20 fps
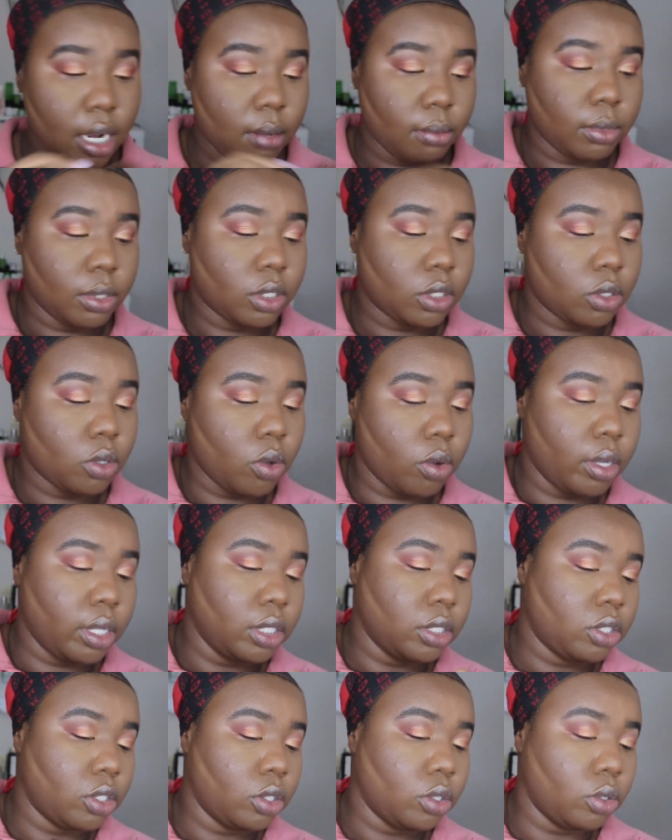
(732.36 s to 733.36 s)
I'm just going
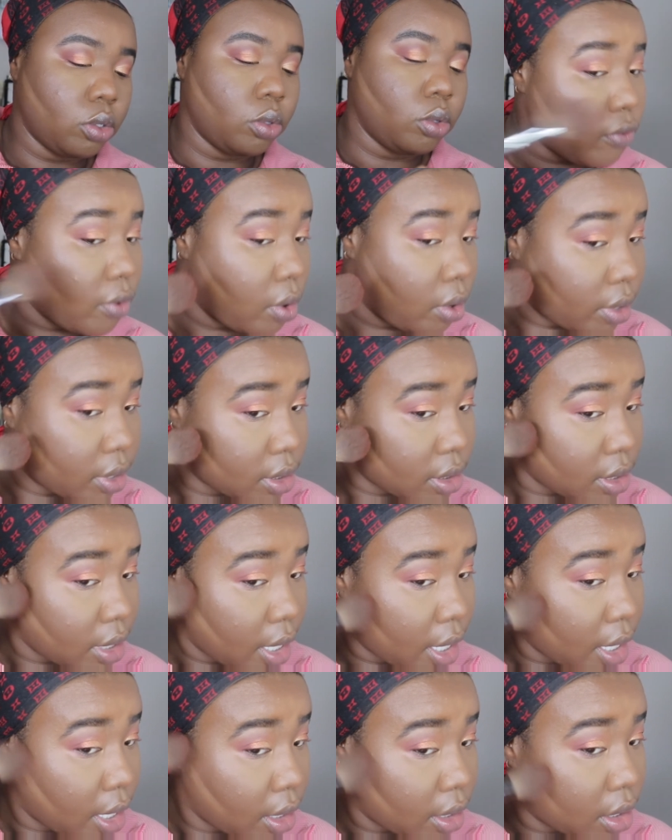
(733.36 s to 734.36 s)
to focus
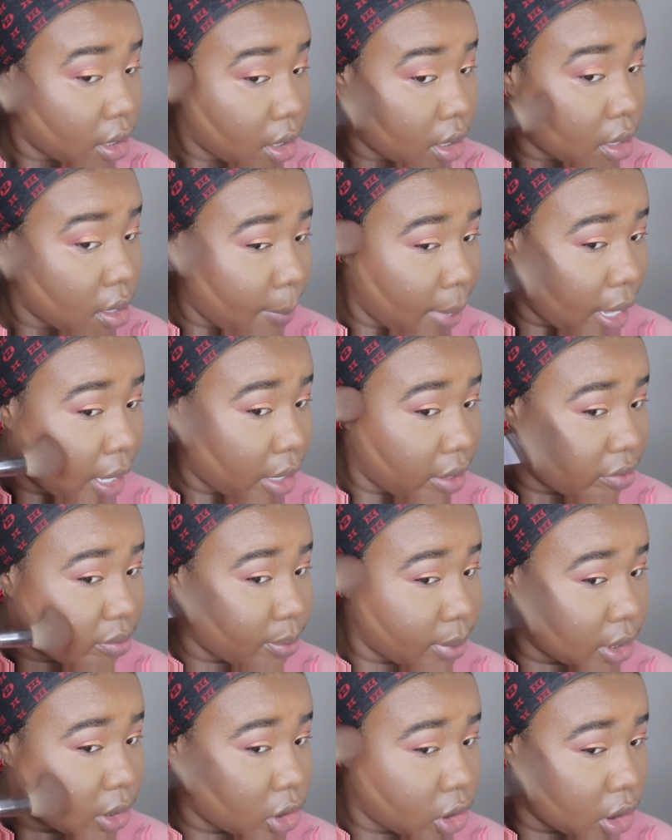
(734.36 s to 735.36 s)
that at the back of
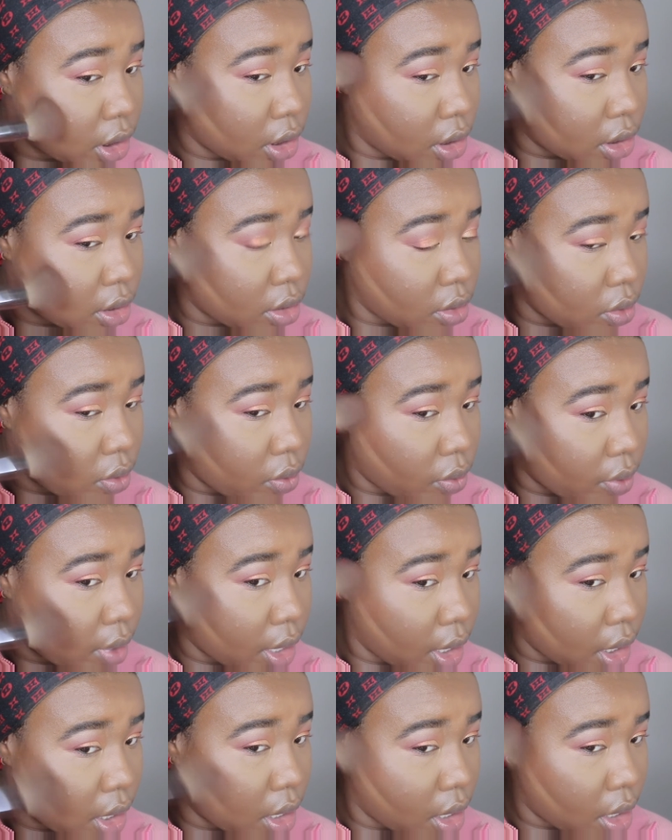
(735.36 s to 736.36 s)
my cheeks right
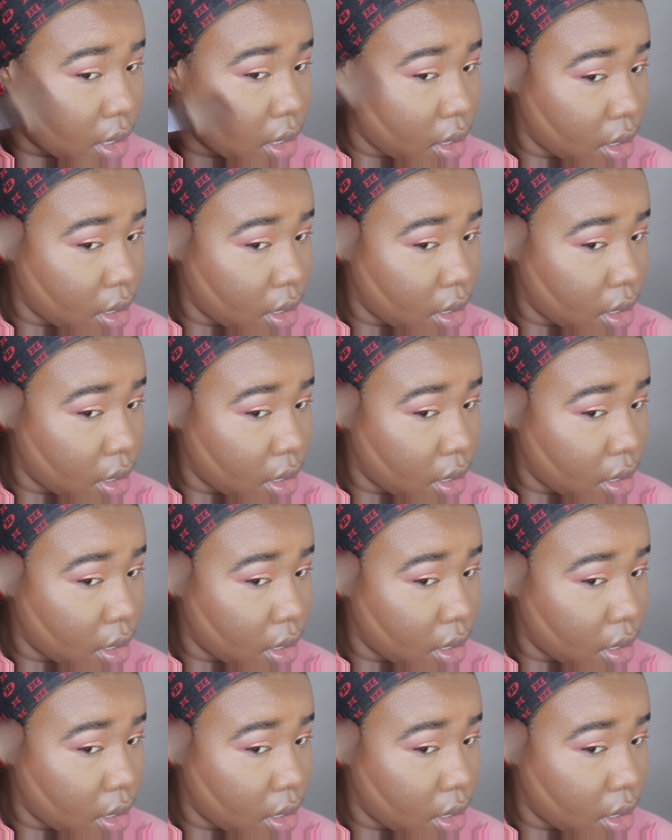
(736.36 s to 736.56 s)
here.